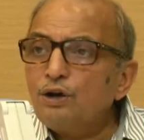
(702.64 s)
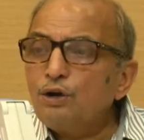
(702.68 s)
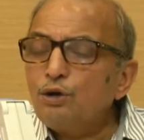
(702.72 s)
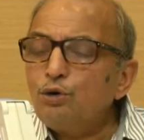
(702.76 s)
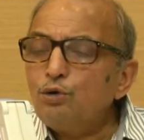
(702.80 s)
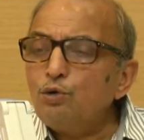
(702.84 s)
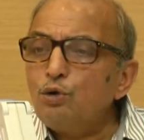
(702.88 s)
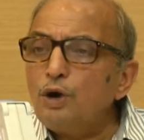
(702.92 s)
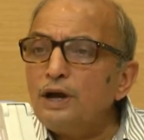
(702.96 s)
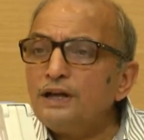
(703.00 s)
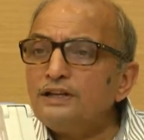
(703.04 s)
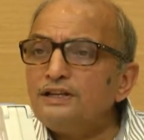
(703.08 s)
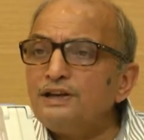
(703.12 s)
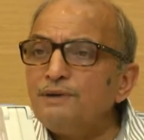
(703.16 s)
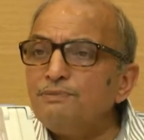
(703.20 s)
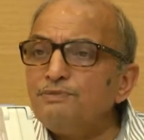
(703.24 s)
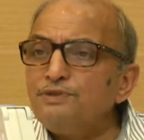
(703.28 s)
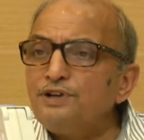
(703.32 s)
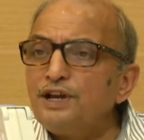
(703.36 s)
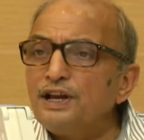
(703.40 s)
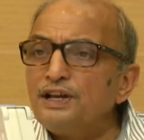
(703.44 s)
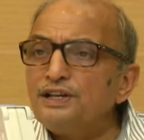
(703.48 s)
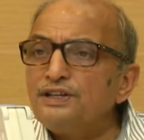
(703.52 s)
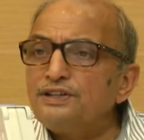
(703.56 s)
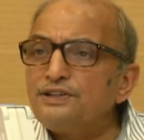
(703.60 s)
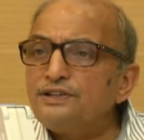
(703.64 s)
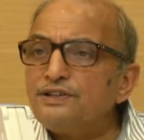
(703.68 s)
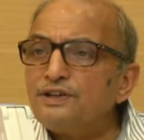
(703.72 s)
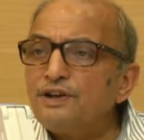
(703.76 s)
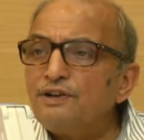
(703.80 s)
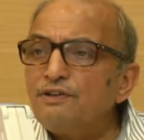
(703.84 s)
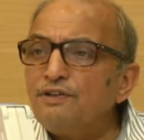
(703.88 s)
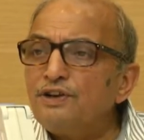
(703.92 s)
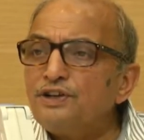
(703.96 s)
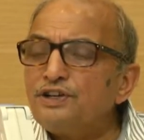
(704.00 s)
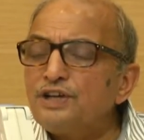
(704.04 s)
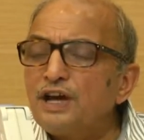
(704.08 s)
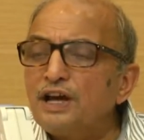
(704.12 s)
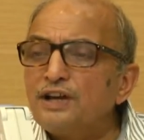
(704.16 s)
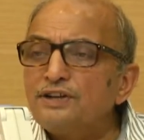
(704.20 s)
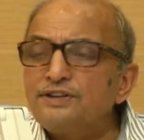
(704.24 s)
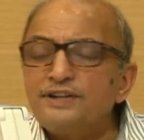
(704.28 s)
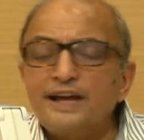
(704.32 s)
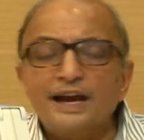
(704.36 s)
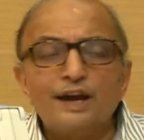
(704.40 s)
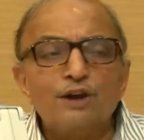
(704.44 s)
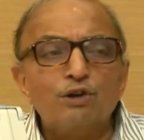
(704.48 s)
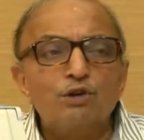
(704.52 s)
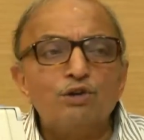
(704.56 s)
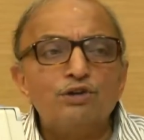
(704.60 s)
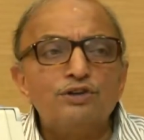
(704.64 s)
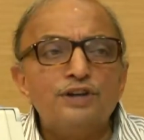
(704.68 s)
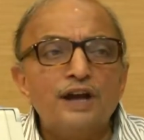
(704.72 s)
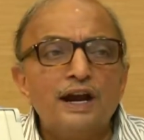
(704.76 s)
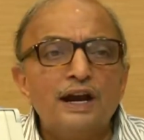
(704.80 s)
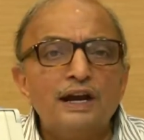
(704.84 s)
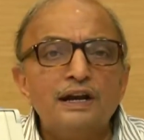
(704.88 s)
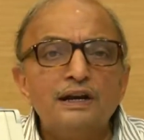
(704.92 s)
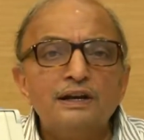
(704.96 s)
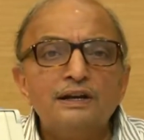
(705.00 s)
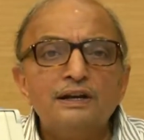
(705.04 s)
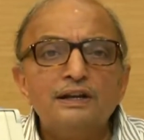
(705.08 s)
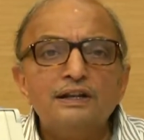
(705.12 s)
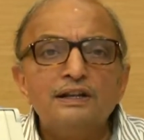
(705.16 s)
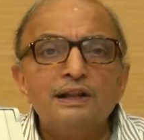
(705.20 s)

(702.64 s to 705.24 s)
Two assumptions which are sacrosanct.